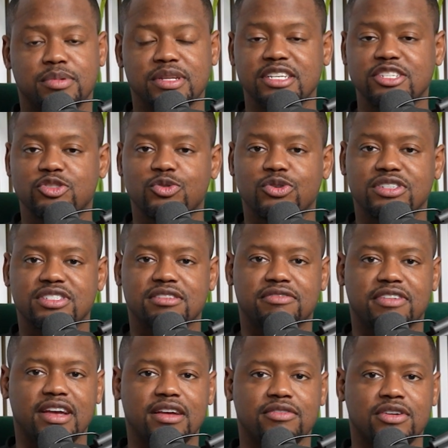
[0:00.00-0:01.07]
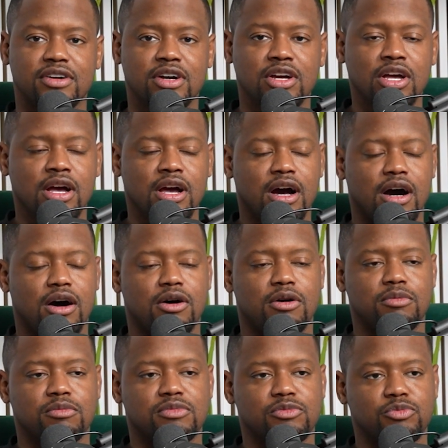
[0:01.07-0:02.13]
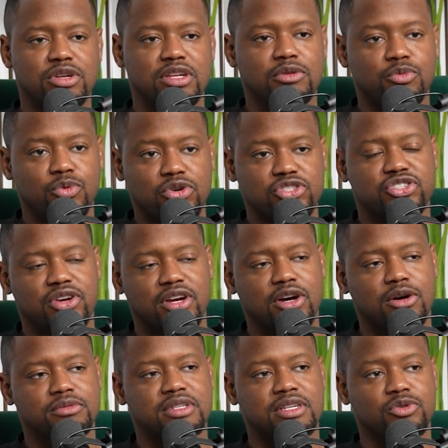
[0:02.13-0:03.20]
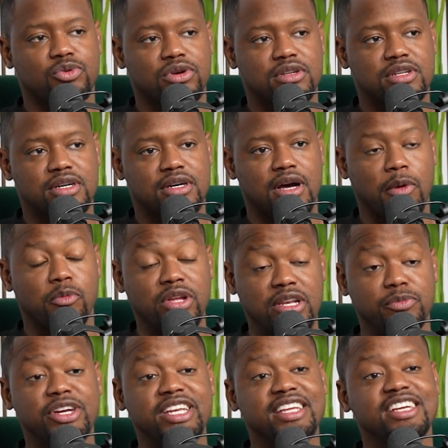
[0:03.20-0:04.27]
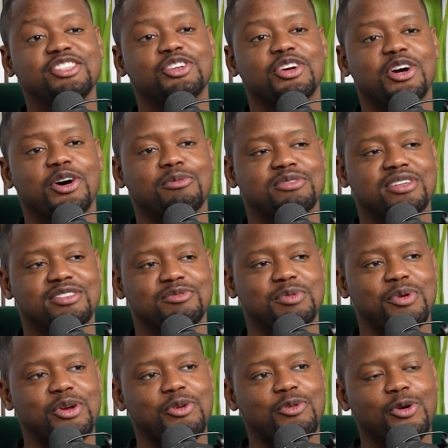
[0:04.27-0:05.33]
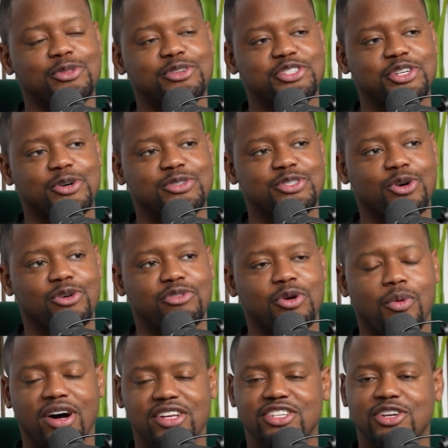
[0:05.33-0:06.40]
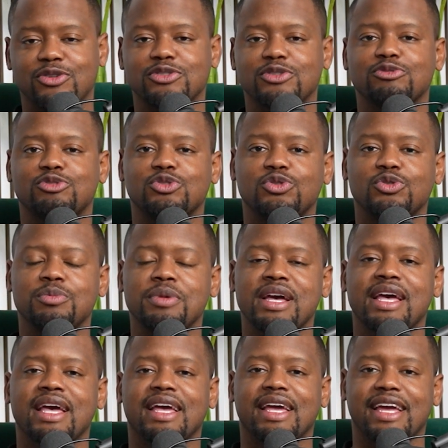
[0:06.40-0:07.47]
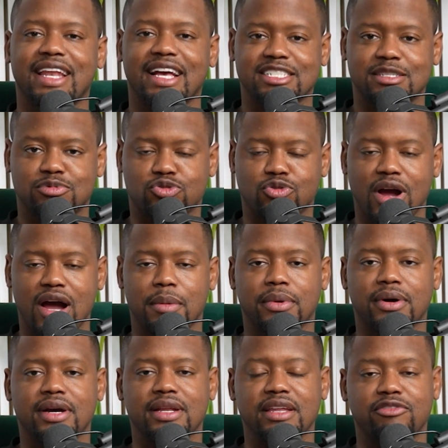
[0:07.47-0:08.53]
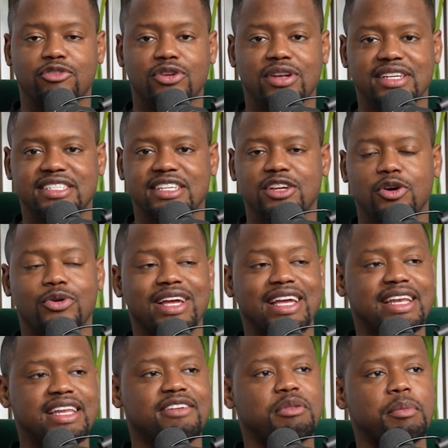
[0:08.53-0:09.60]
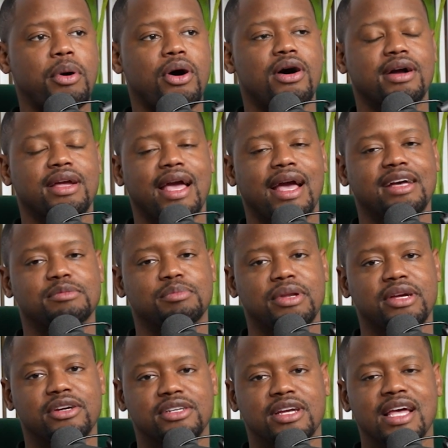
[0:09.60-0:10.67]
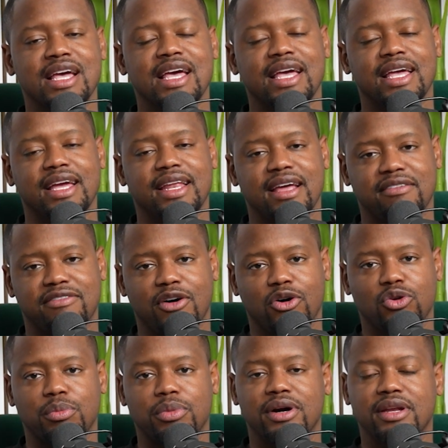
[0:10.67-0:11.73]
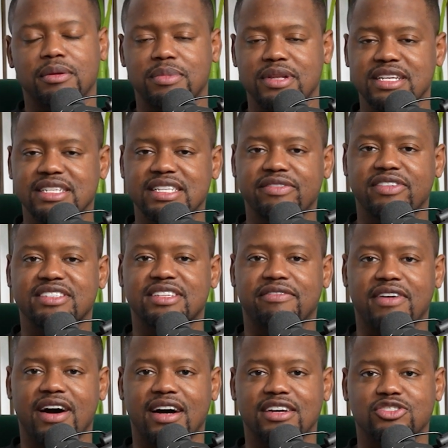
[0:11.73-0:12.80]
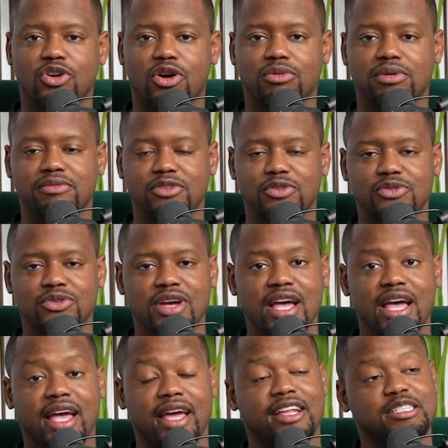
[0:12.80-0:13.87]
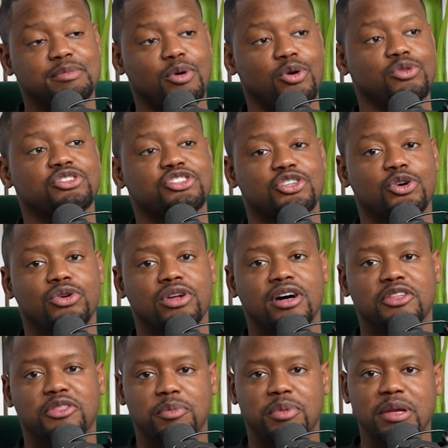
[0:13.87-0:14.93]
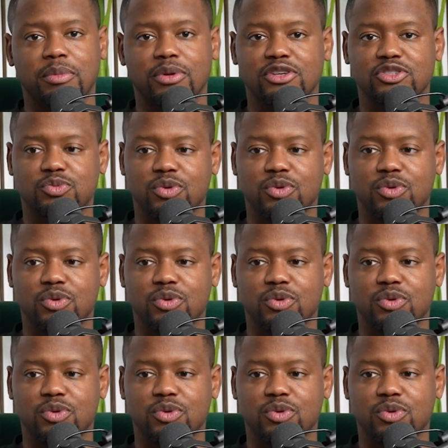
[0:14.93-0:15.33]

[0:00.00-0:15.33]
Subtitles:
please do us a favor. We want your help in order to, we need your help because we want to grow the show. So if you're watching on YouTube, hit that subscribe button. If you're listening on any of the podcast players, hit that follow button and please leave us a 5-star review and expose the show to other people as